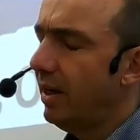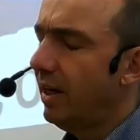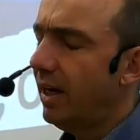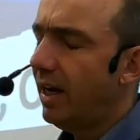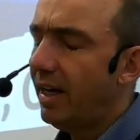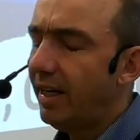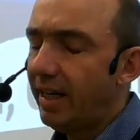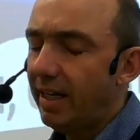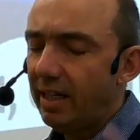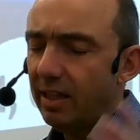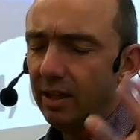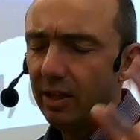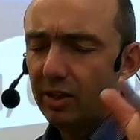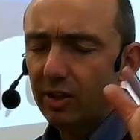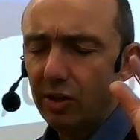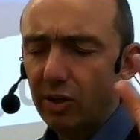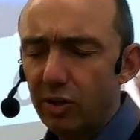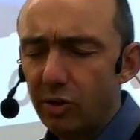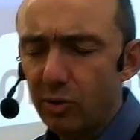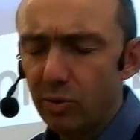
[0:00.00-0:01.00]
And in the
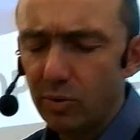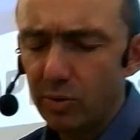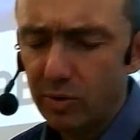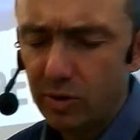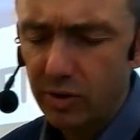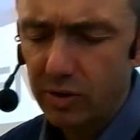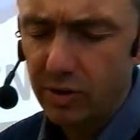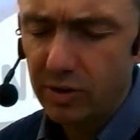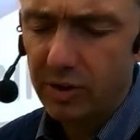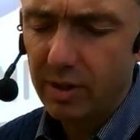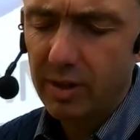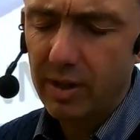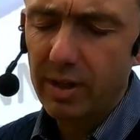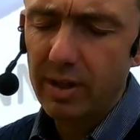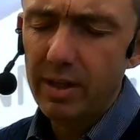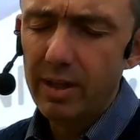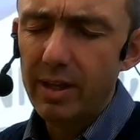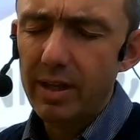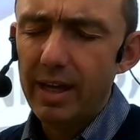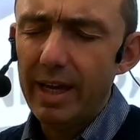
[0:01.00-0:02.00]
huge,
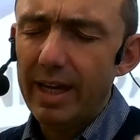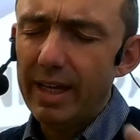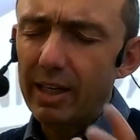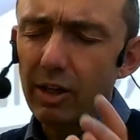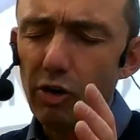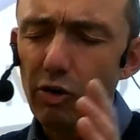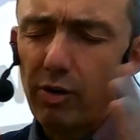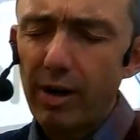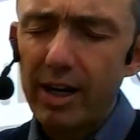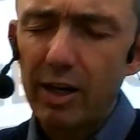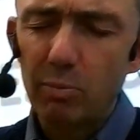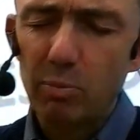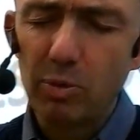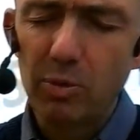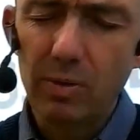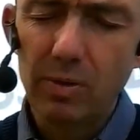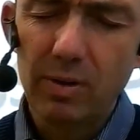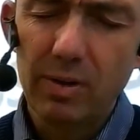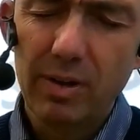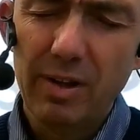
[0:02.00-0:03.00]
incredible,
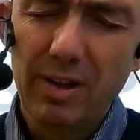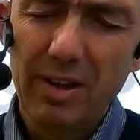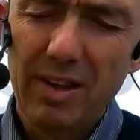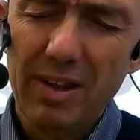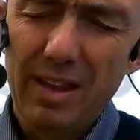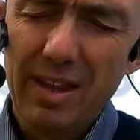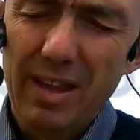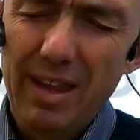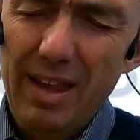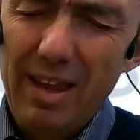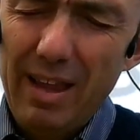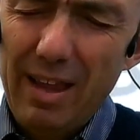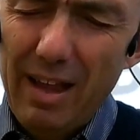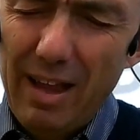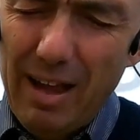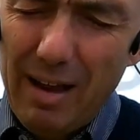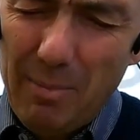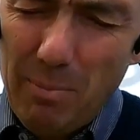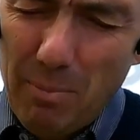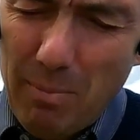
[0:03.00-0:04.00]

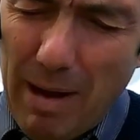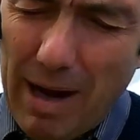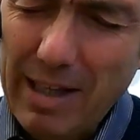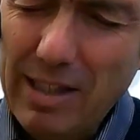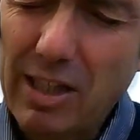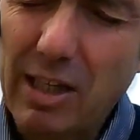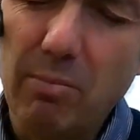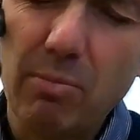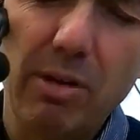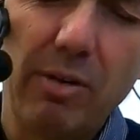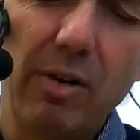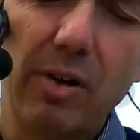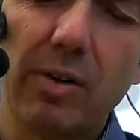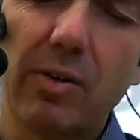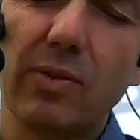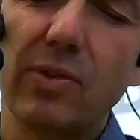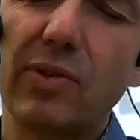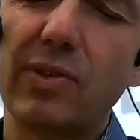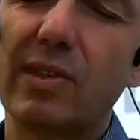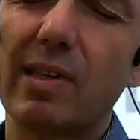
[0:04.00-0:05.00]
mighty
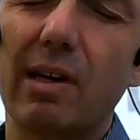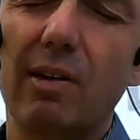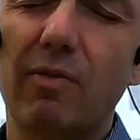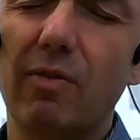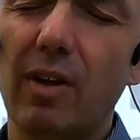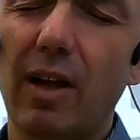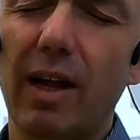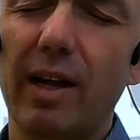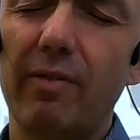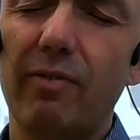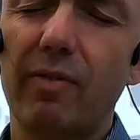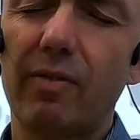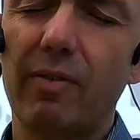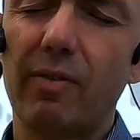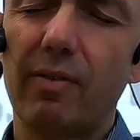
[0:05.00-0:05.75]
miracles of life.